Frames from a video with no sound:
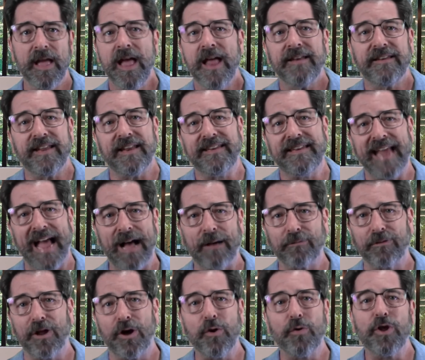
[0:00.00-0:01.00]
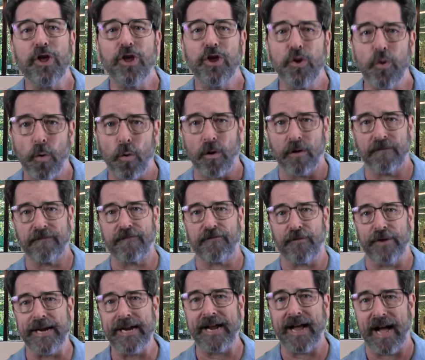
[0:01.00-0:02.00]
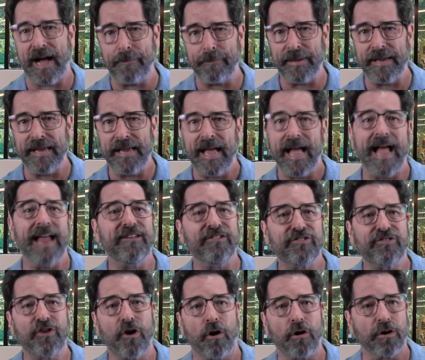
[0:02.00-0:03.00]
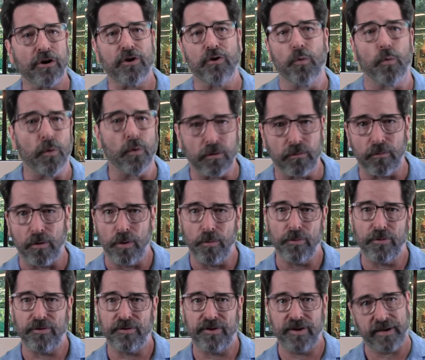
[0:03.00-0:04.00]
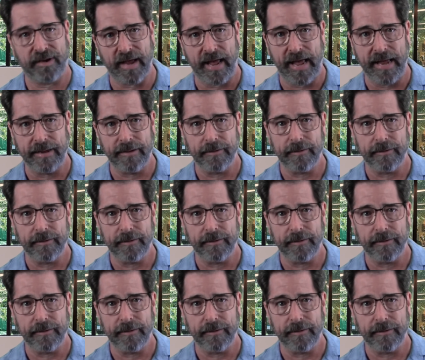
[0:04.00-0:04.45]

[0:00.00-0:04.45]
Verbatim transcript: to download your free copy and start your growth today.